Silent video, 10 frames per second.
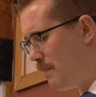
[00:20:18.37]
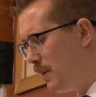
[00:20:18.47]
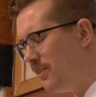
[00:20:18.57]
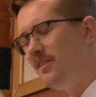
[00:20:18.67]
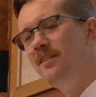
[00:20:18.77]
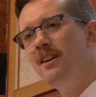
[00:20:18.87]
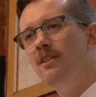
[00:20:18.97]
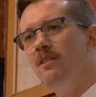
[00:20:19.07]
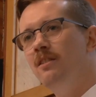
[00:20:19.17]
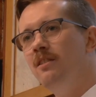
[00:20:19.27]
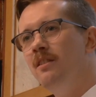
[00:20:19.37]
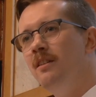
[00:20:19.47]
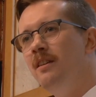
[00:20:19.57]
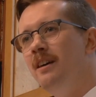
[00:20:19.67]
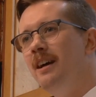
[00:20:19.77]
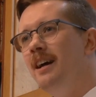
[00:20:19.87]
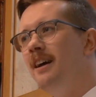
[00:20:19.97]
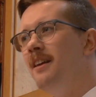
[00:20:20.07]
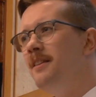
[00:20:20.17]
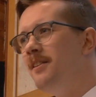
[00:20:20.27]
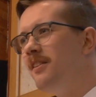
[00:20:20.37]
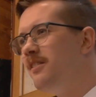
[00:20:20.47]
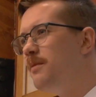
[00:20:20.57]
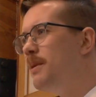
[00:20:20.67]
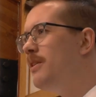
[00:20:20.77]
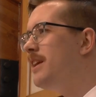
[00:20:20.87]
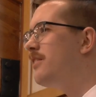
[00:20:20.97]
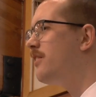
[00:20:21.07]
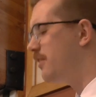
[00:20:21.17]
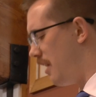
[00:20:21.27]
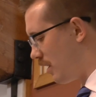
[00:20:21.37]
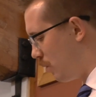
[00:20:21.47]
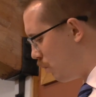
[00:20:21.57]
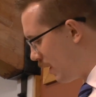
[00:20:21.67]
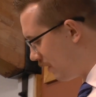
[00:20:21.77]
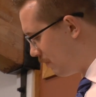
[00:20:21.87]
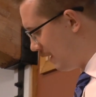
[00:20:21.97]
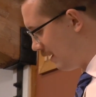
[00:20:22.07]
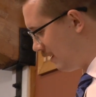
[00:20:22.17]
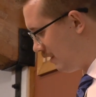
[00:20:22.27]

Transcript: But still, this experience stuck with me.